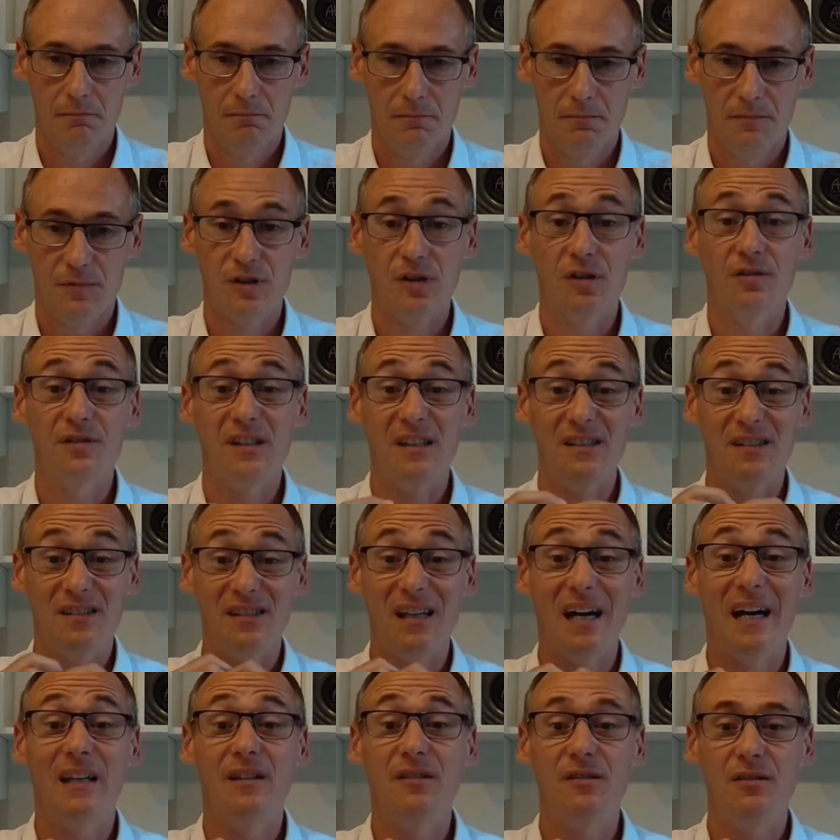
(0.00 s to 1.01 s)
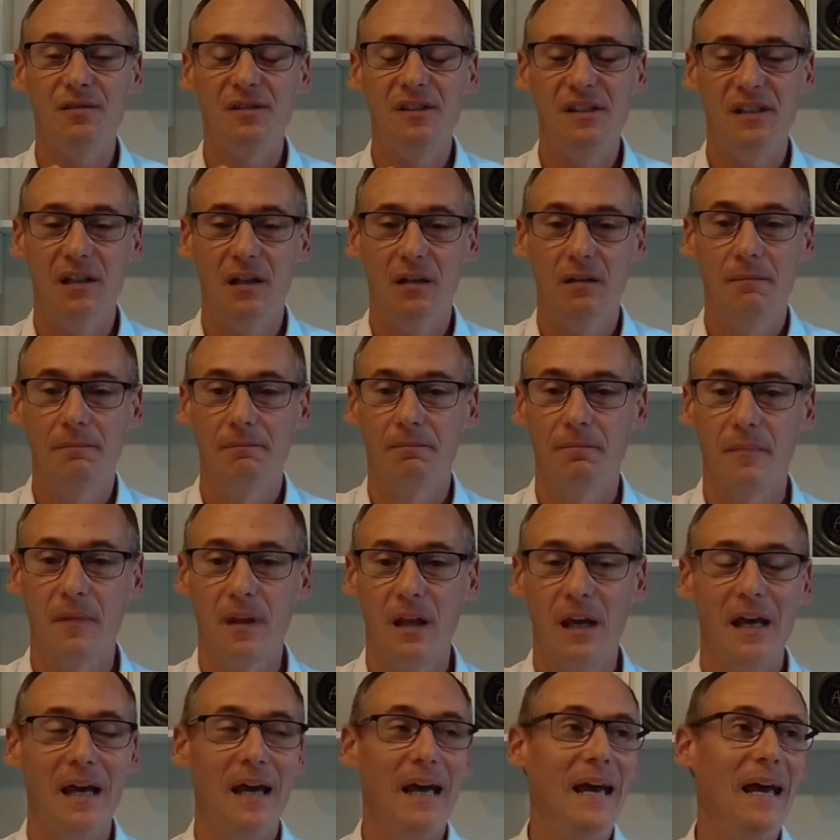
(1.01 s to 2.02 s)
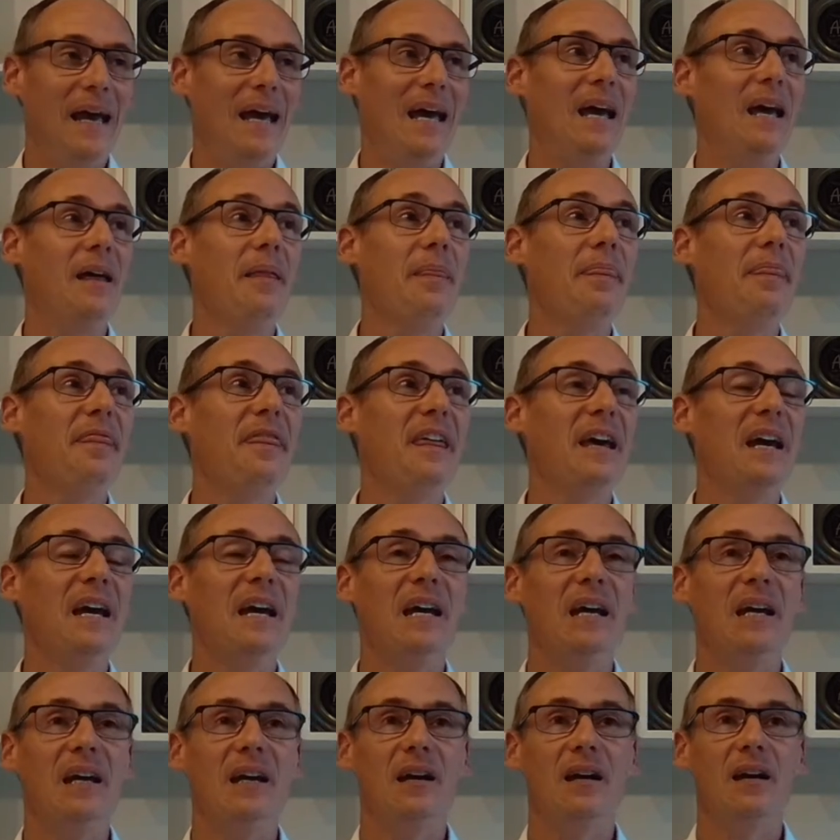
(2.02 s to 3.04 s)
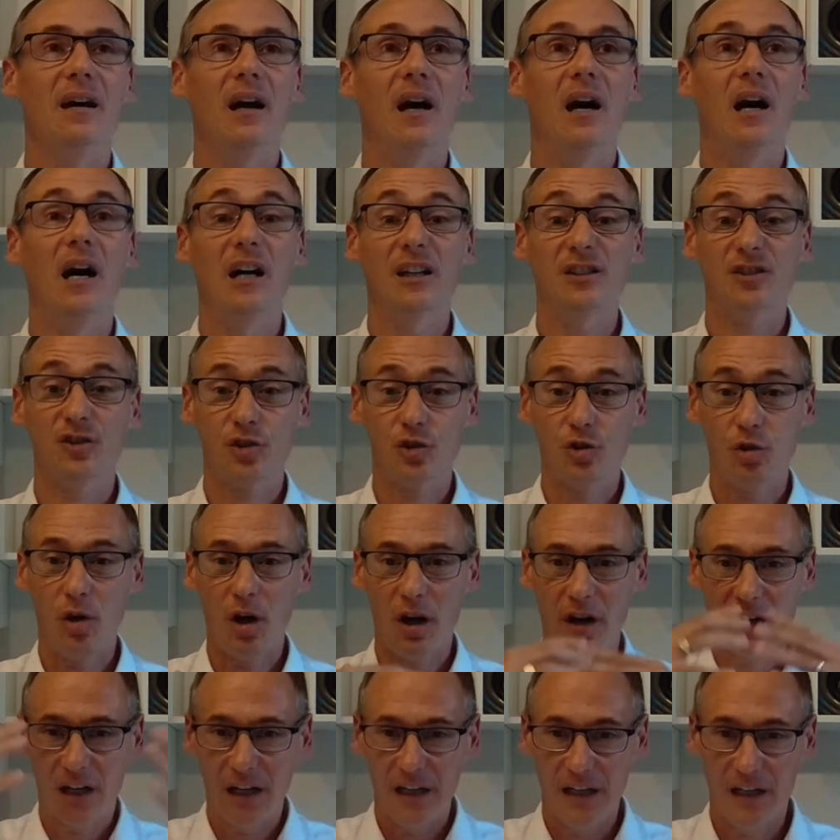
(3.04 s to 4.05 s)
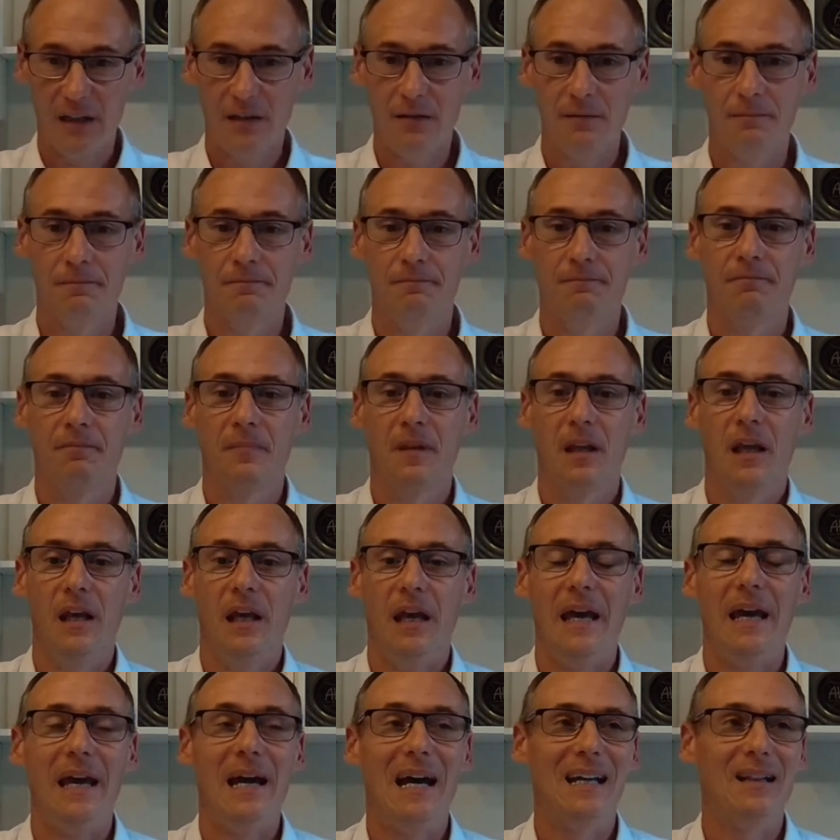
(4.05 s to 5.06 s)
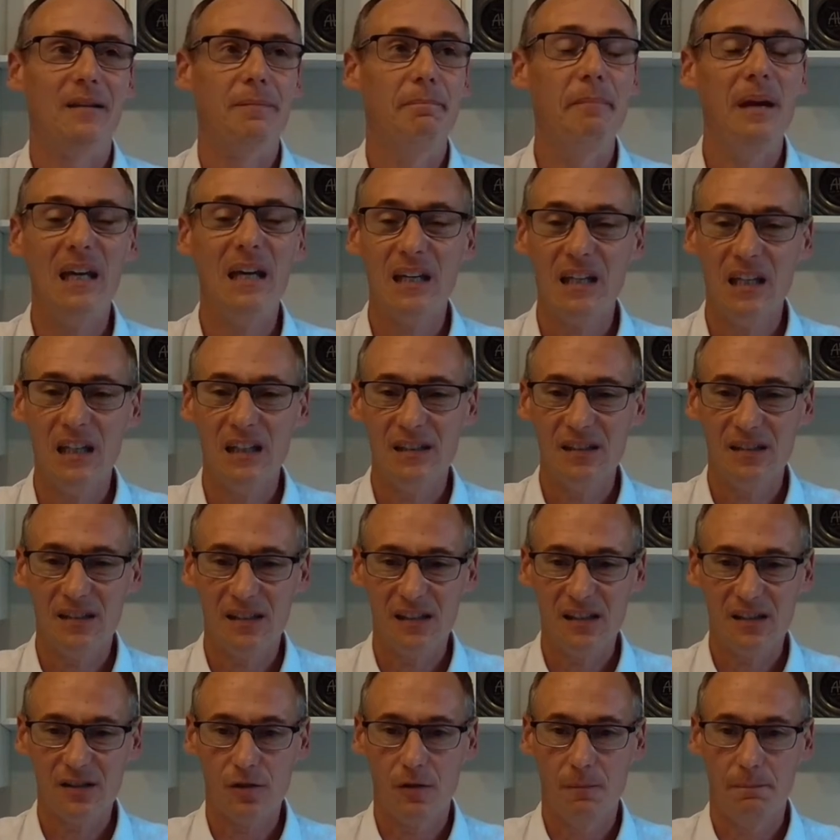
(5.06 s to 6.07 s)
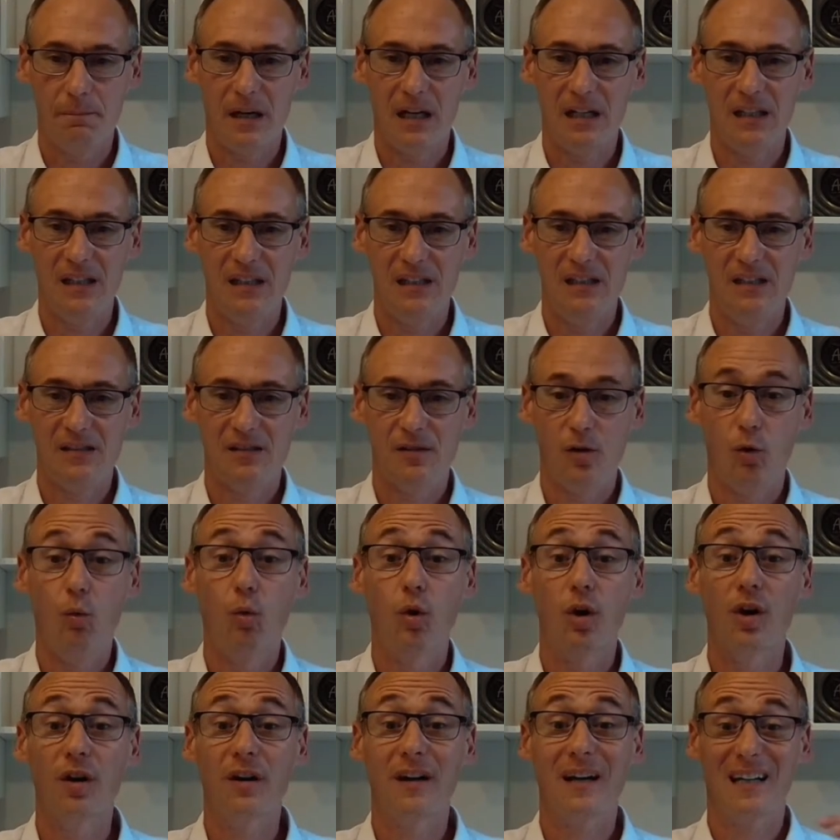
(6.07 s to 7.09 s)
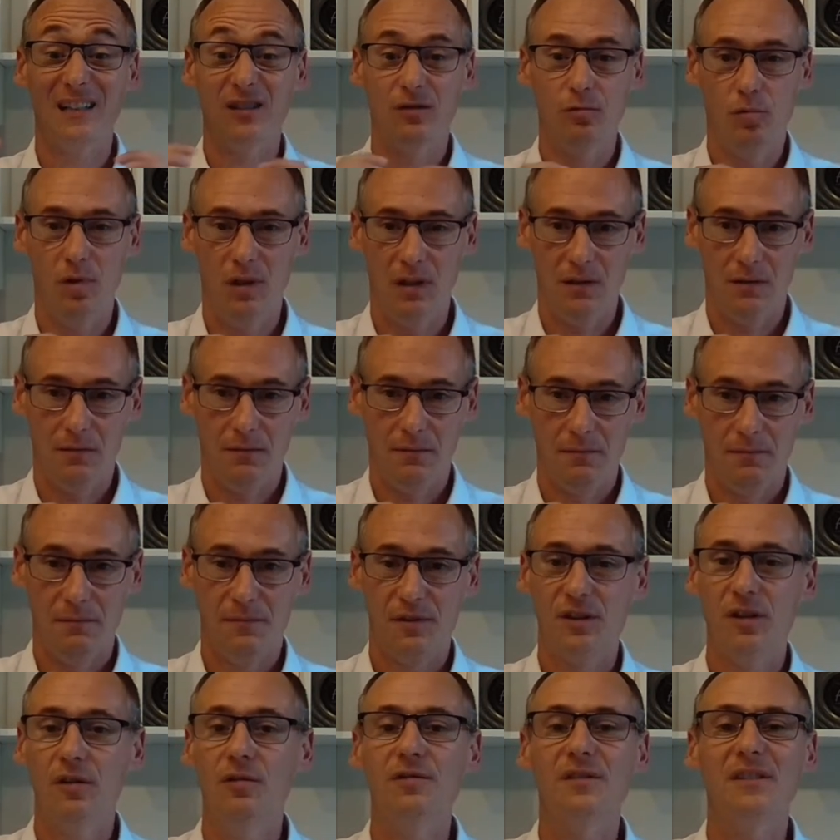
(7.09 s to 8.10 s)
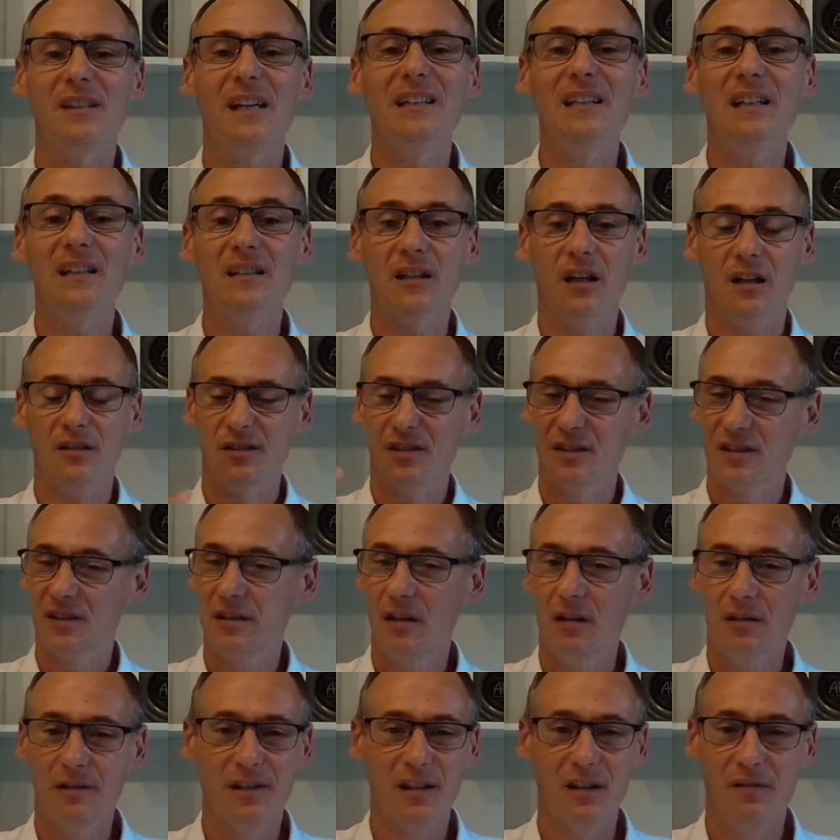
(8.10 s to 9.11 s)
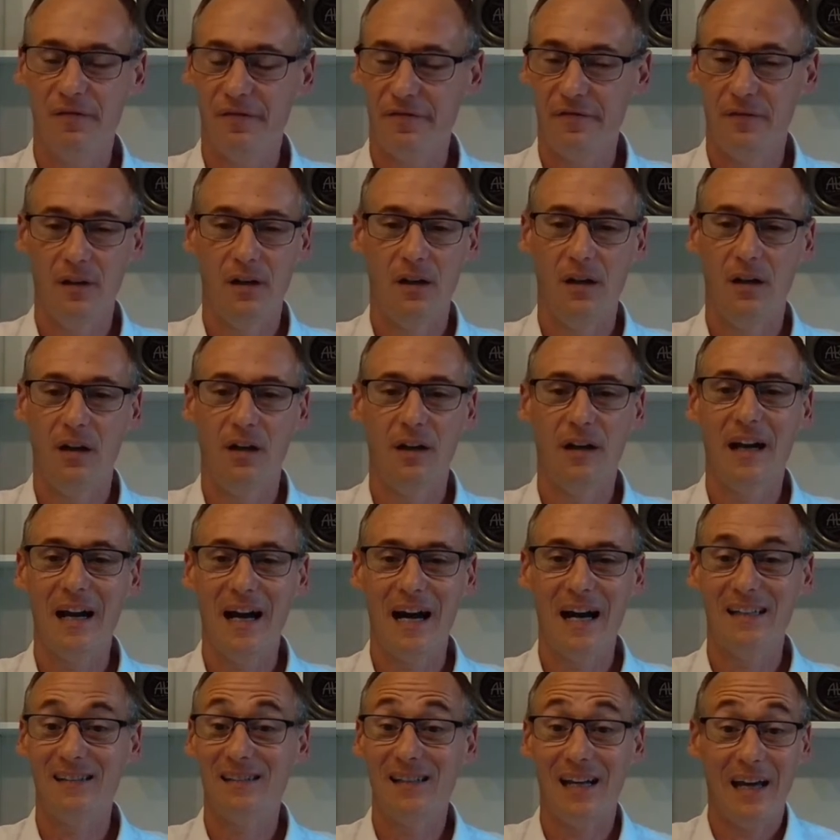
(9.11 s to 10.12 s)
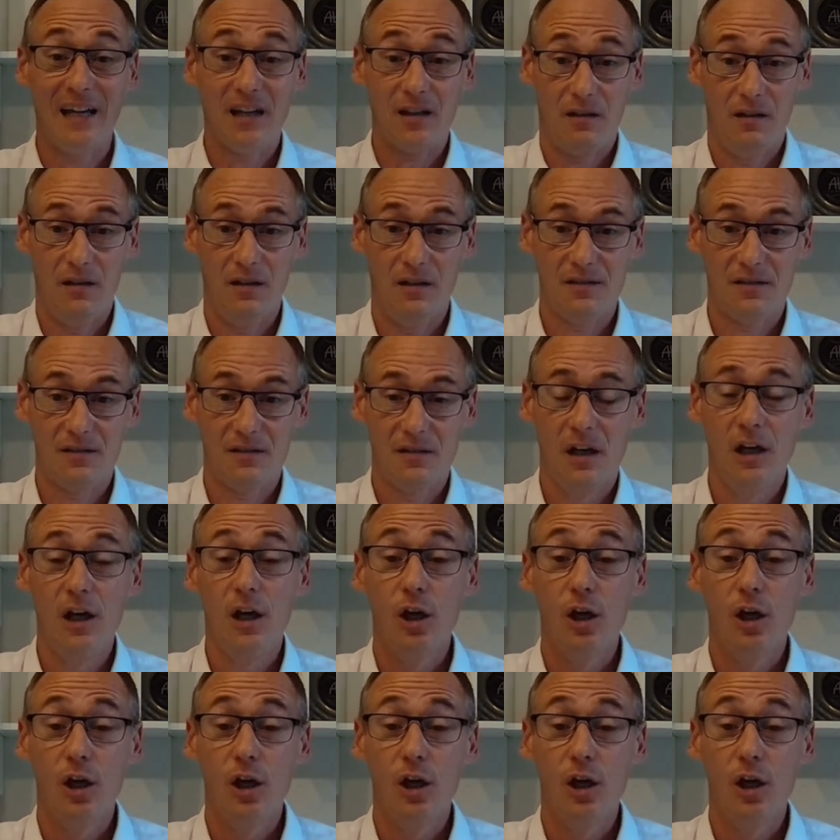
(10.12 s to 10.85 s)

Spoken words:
So they signed the deal and they are struggling at making these companies work as one. So they need consulting guys like us.